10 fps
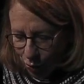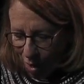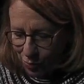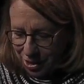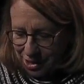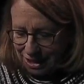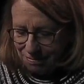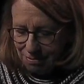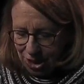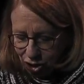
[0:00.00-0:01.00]
what was this
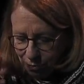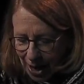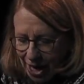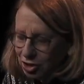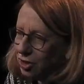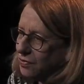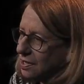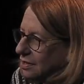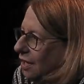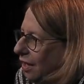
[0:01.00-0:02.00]
mishmash of
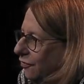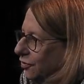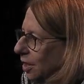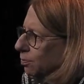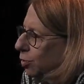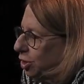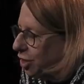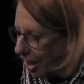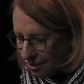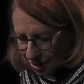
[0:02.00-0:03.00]
stuff that
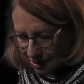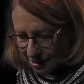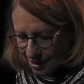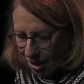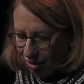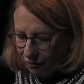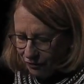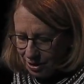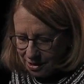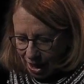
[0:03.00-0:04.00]
projected itself
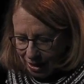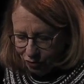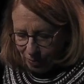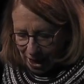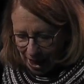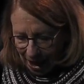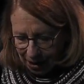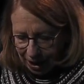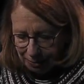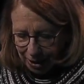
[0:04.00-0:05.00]
inside of my
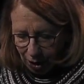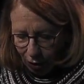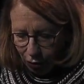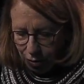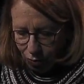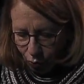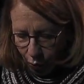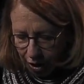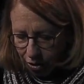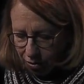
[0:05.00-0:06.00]
head, like my own
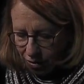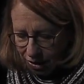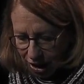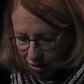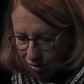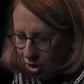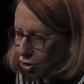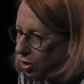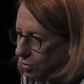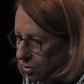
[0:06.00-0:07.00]
weird theater that
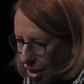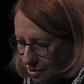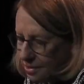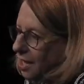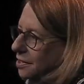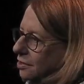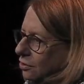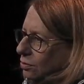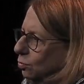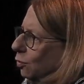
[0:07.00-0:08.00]
showed
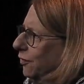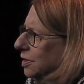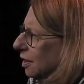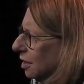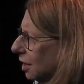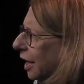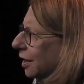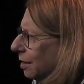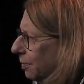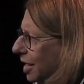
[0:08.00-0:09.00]
nonsensical movies on a
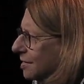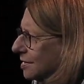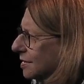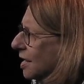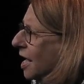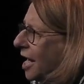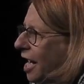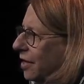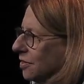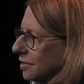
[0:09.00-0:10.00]
nightly basis?
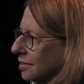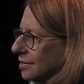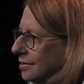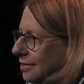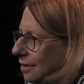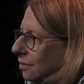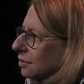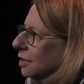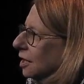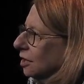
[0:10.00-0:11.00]
And this is
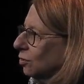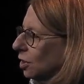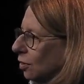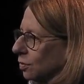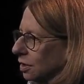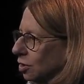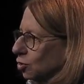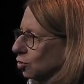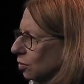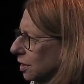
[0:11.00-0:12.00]
still, you know, the
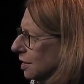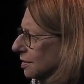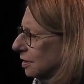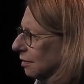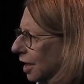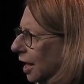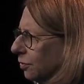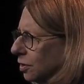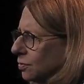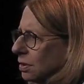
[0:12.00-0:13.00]
jury is still
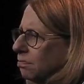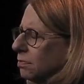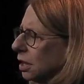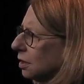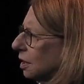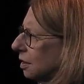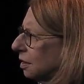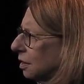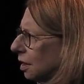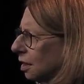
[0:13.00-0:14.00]
out. There's a
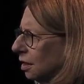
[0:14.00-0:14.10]
million